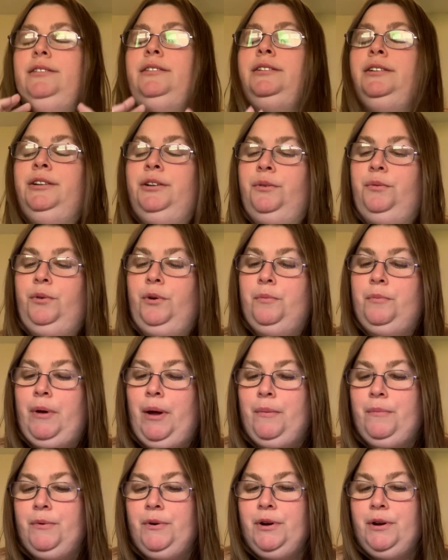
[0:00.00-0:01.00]

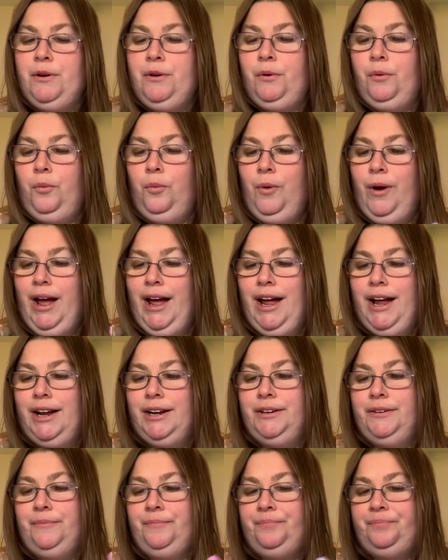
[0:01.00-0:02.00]
Remember
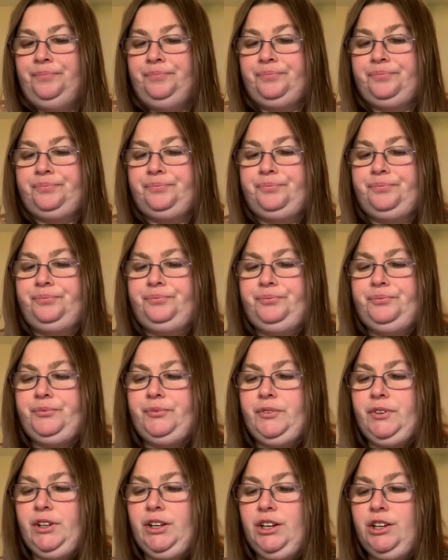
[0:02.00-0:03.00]
when
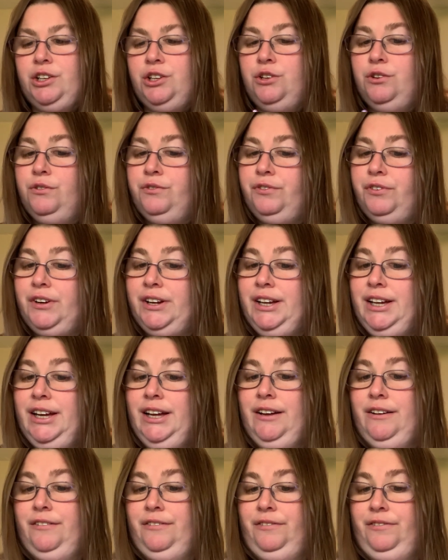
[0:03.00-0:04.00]
you
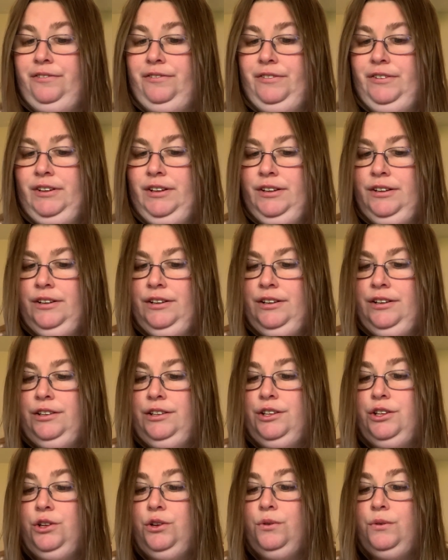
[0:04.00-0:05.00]
forgive,
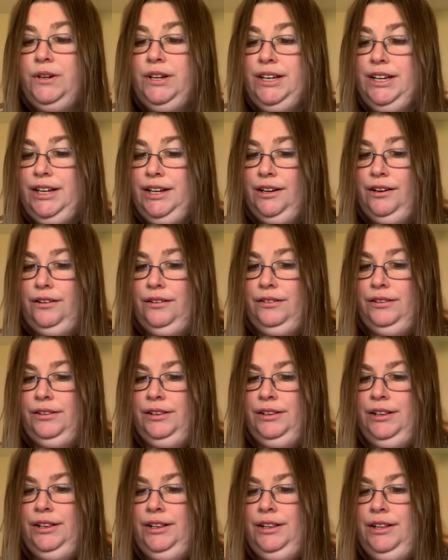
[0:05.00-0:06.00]
you heal.
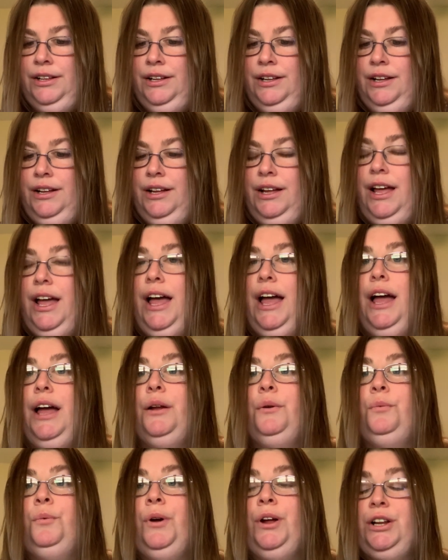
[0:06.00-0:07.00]

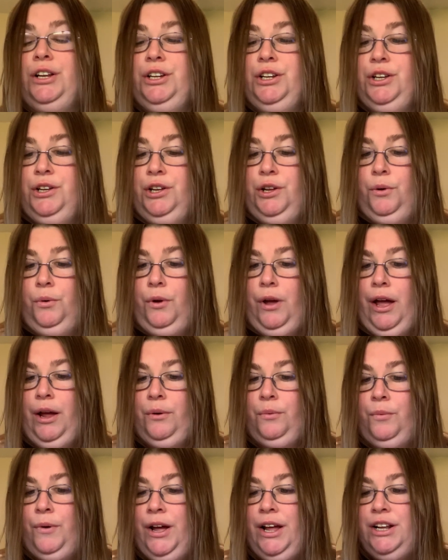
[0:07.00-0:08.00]
And when you,
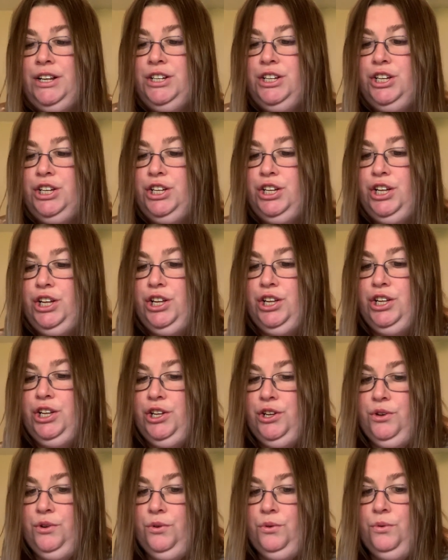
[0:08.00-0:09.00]
and when
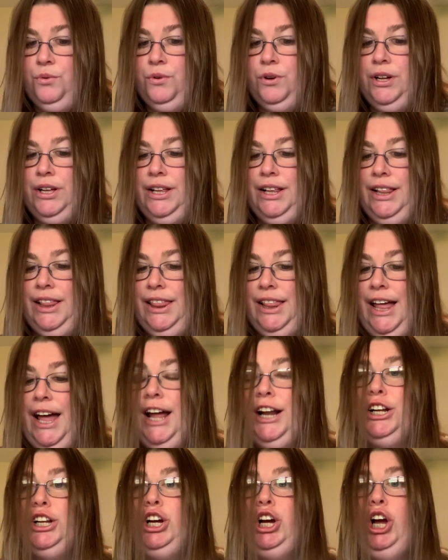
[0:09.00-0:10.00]
you
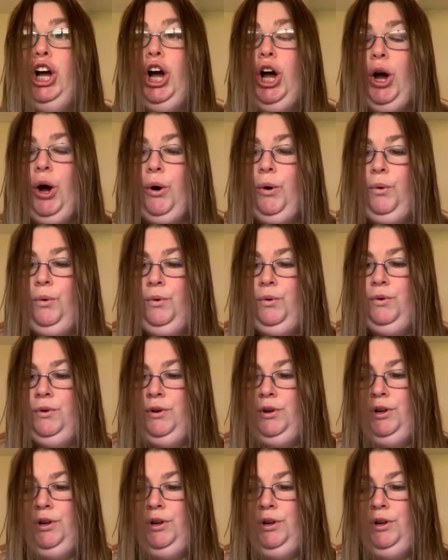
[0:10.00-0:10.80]
let go,